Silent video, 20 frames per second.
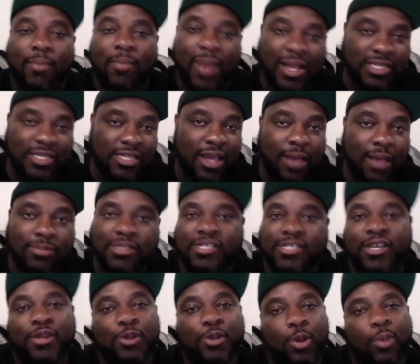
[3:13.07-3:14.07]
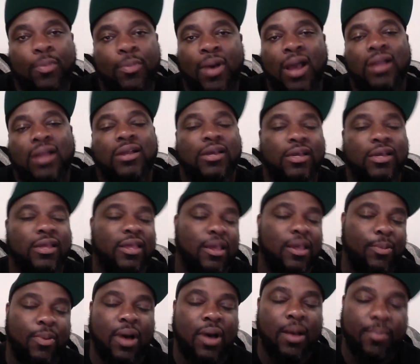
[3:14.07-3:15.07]
My job is to tell you about good
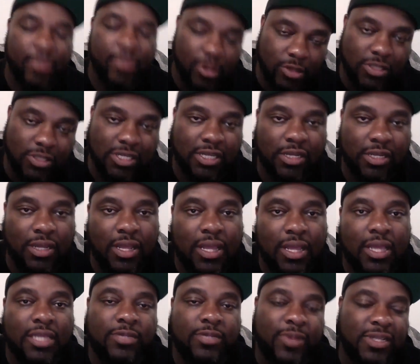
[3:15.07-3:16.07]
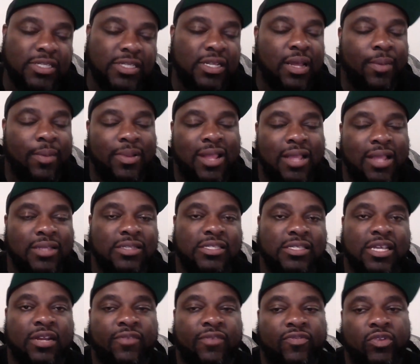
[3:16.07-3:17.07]
hip hop music, especially coming out of the
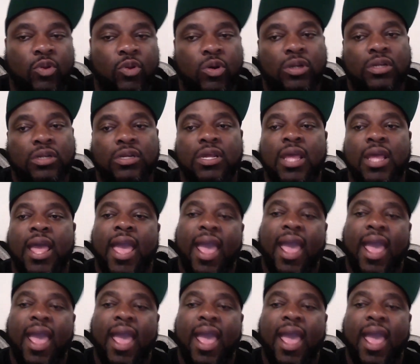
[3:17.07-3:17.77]
state of Florida.